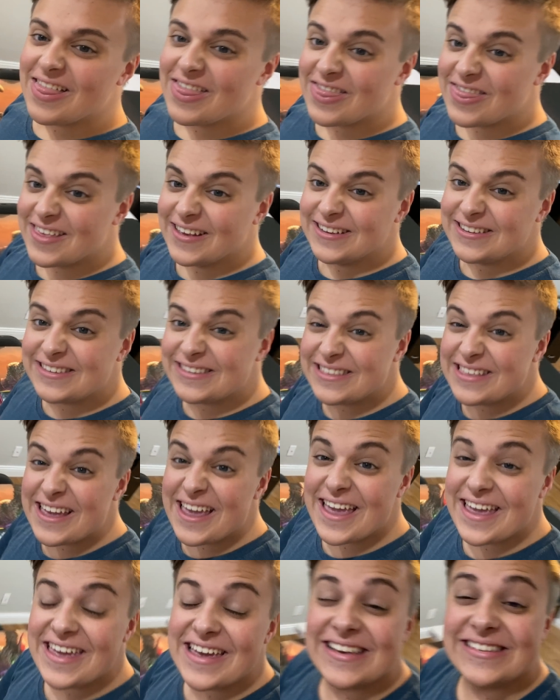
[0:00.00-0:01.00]
This
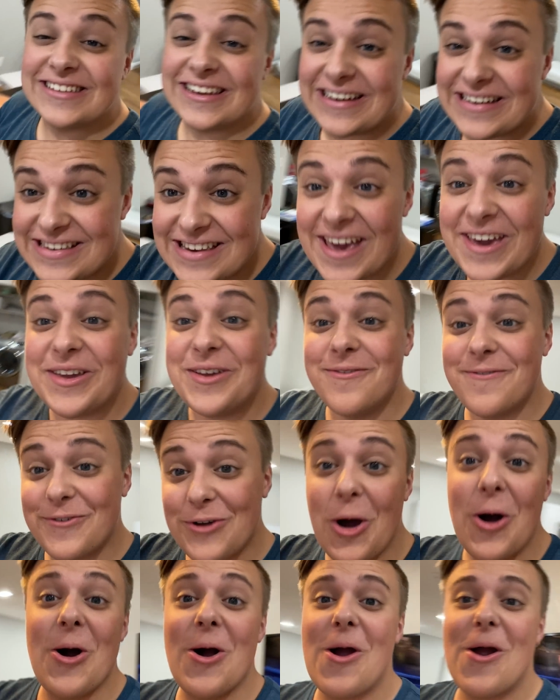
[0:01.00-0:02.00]
thing is a deck of
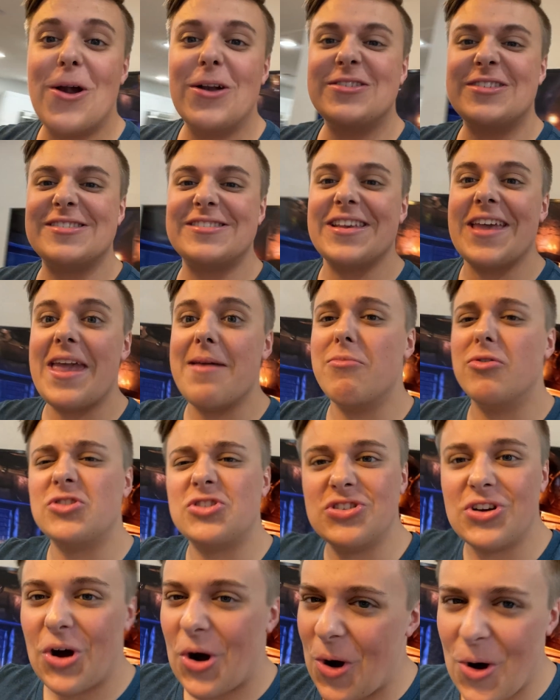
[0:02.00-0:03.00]
cards that's able to
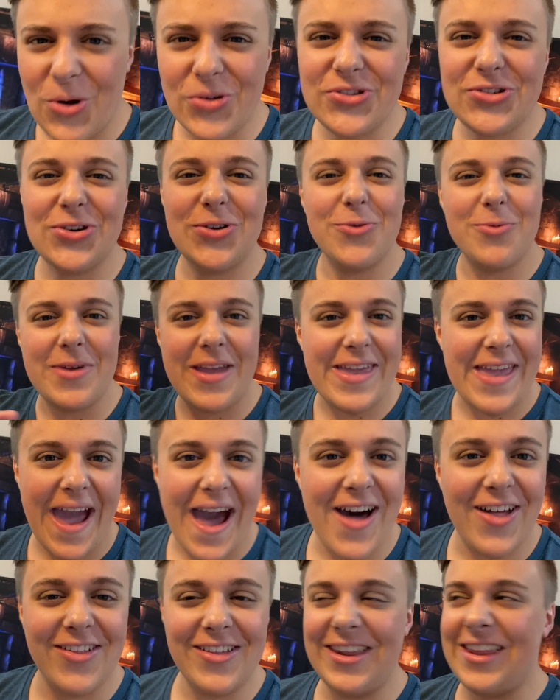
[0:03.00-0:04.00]
alter
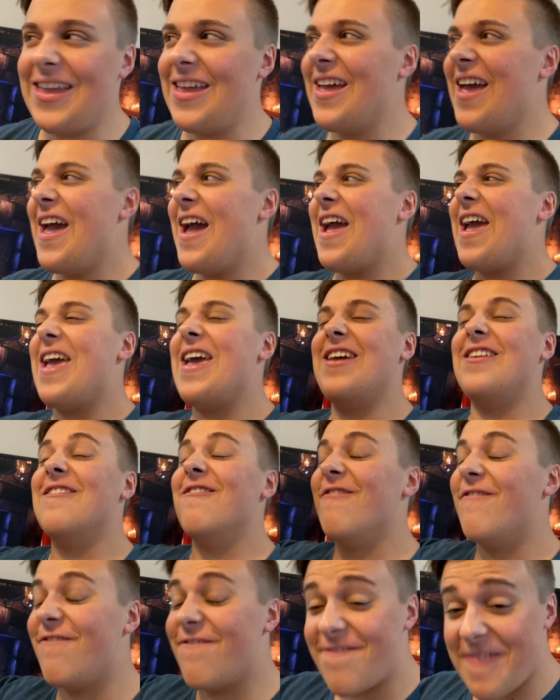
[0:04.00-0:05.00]
reality in
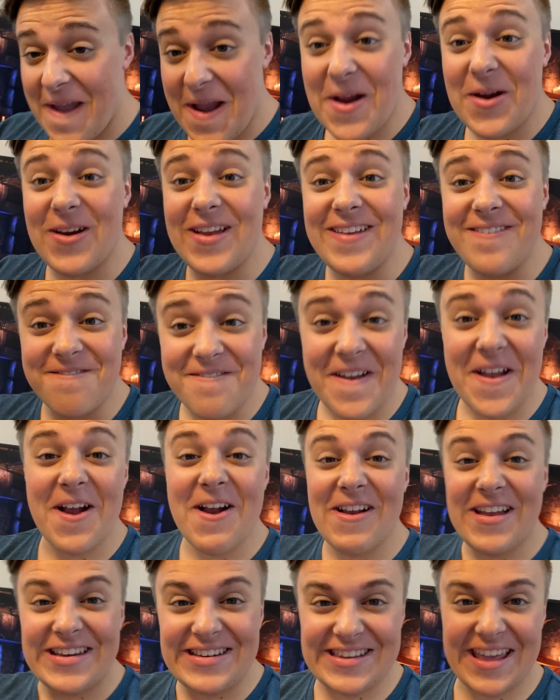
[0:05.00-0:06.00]
very,
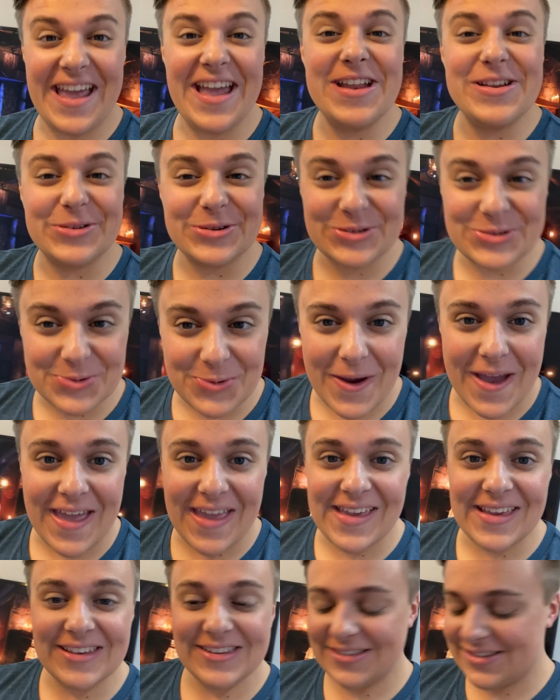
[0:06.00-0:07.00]
very dangerous
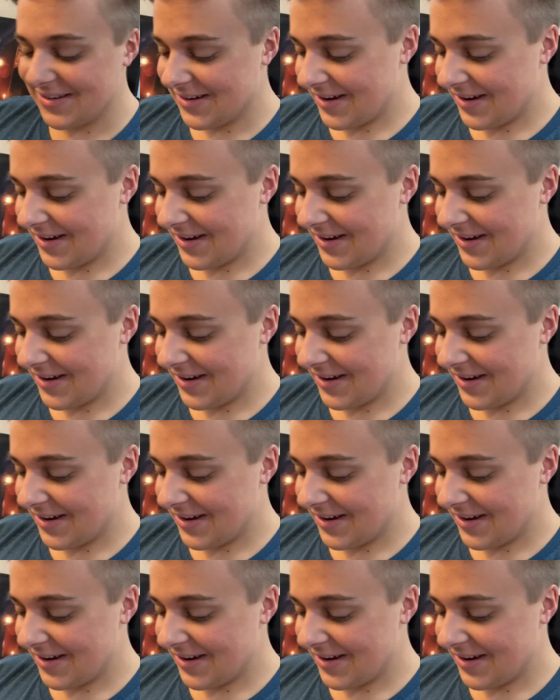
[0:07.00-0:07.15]
ways.